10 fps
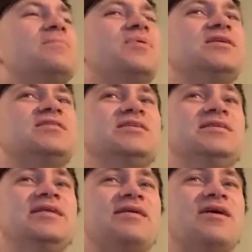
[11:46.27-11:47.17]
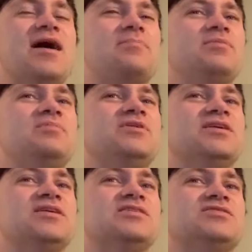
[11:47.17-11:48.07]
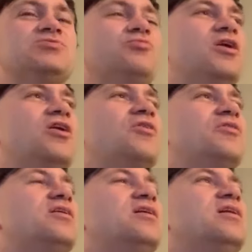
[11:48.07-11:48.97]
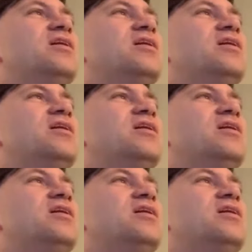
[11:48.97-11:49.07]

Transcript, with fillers: but it didn't happen because, well,